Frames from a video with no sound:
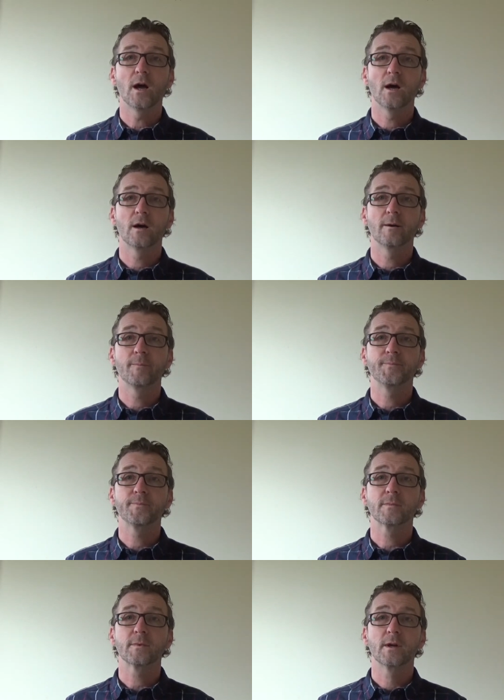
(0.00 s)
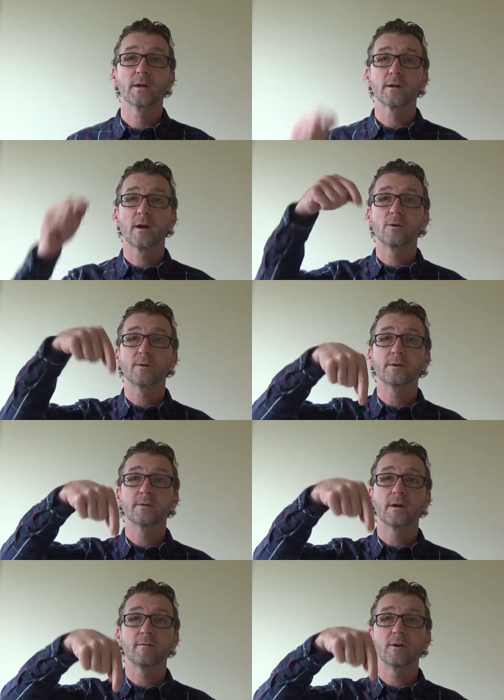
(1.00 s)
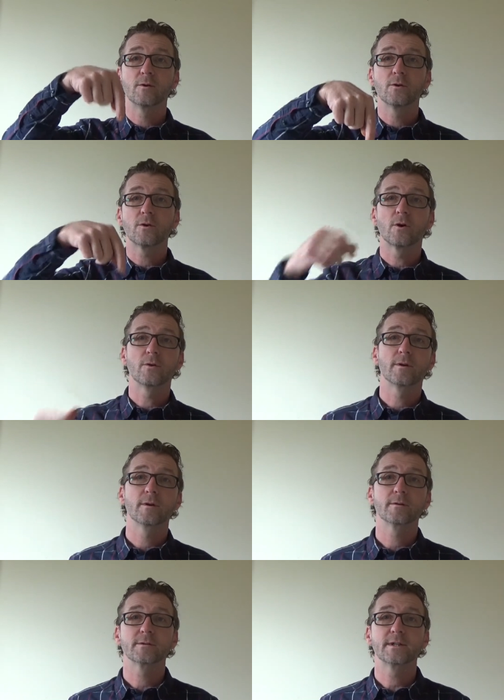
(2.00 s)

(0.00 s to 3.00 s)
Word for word: Um, go and have a little look on the